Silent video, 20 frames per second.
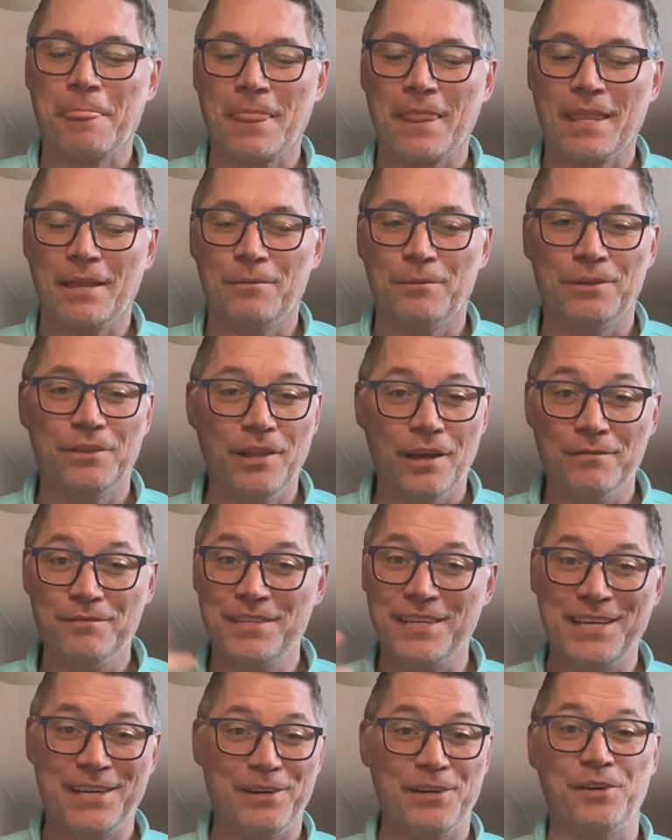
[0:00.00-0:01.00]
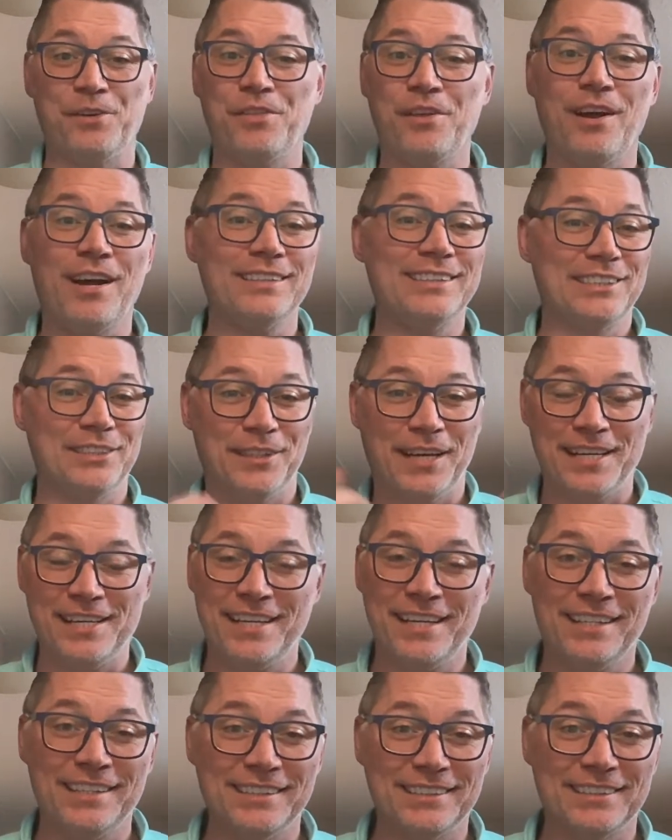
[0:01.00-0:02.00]
Would love to hear your thoughts, your
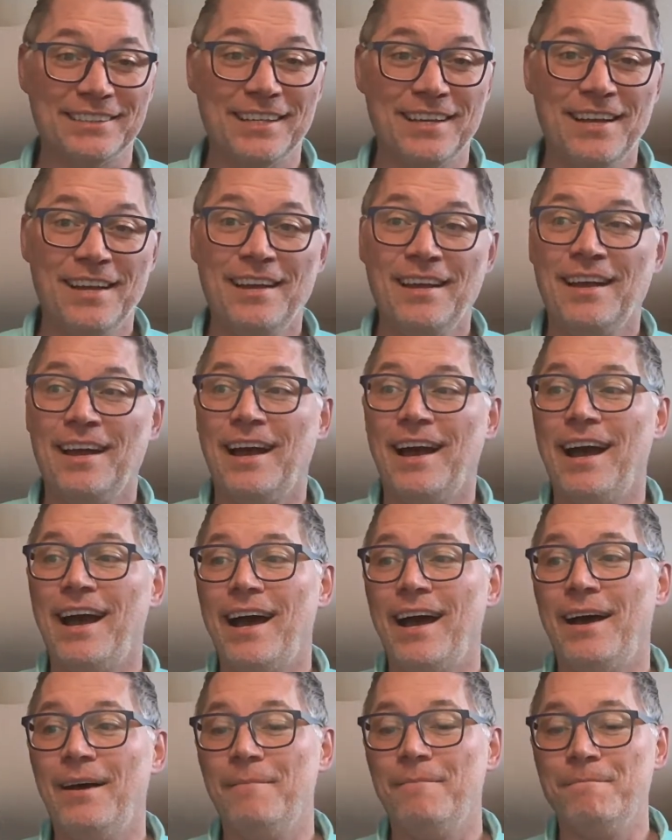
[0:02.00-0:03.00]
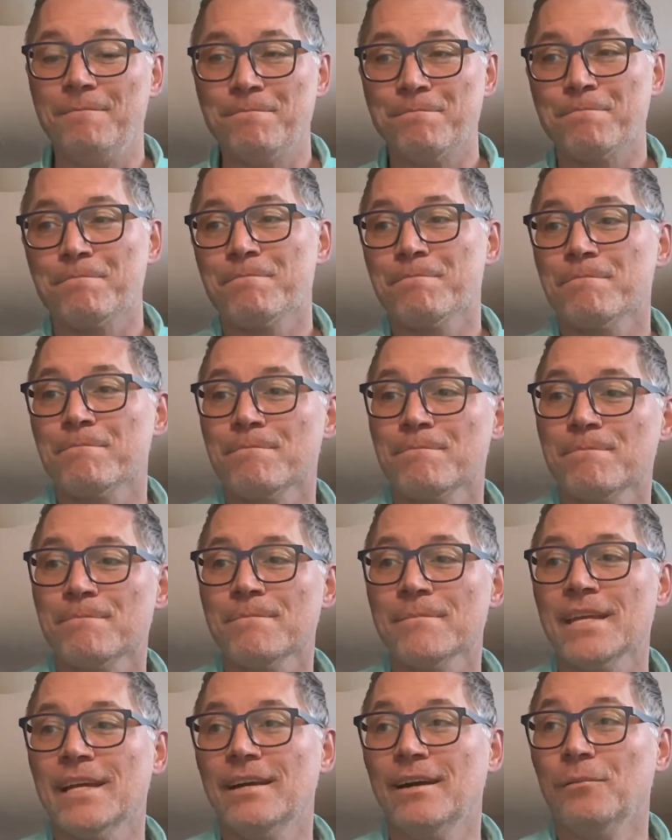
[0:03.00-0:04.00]
ideas. I
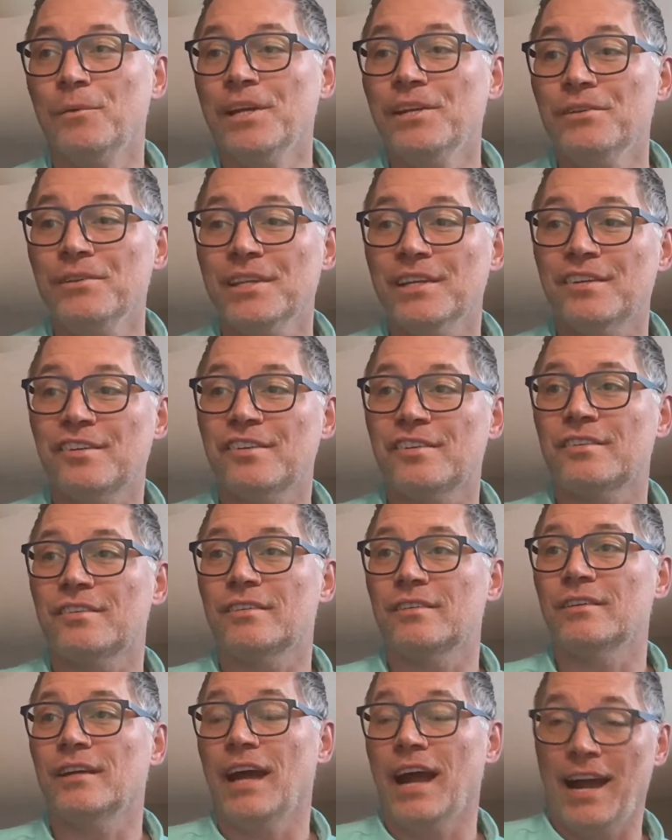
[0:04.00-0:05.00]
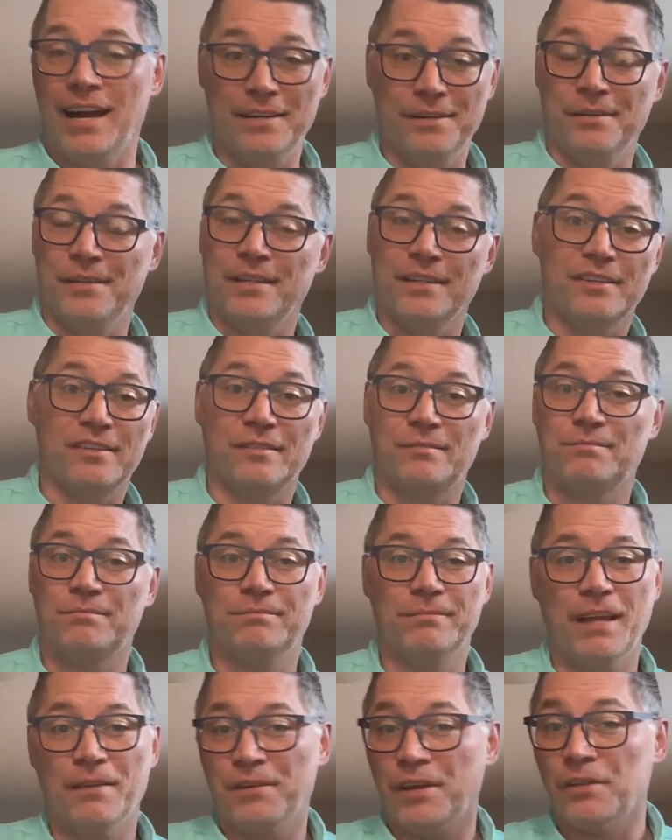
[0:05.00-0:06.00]
do this
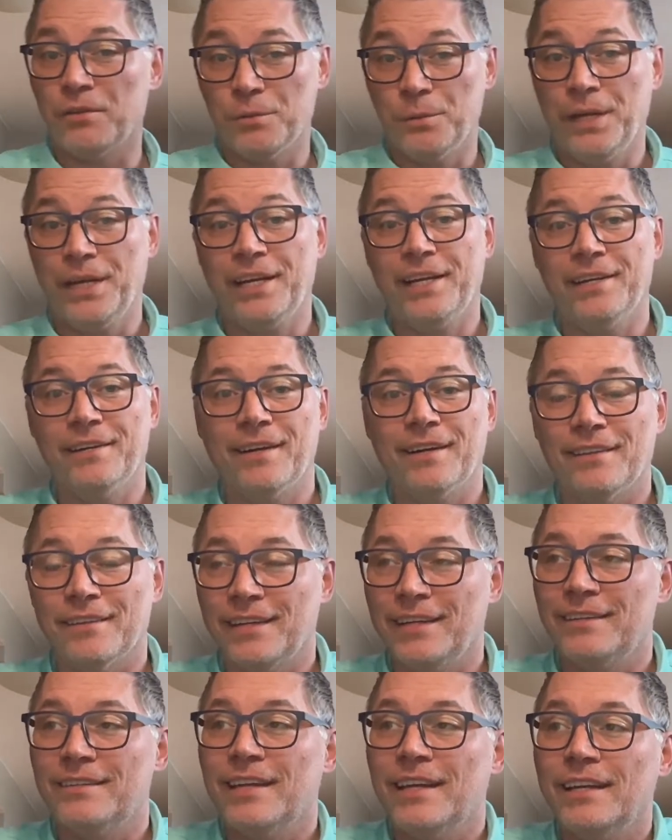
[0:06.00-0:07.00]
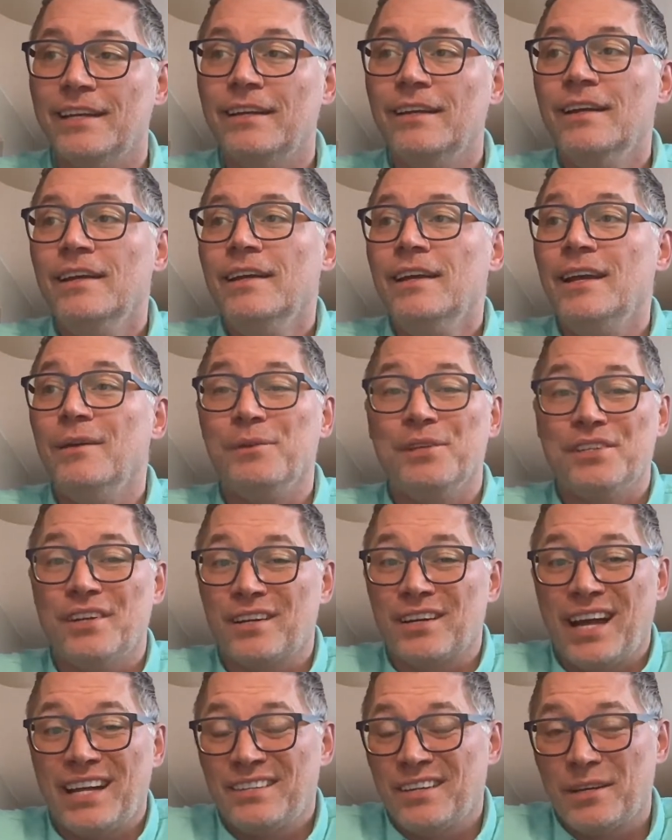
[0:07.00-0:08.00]
every other week here on LinkedIn, and
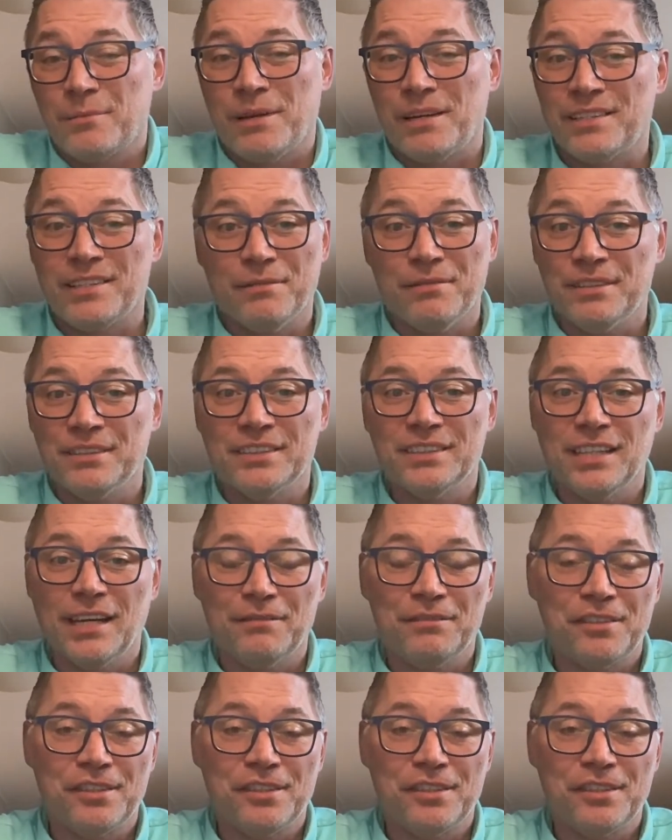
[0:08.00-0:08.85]
I talk about different stuff.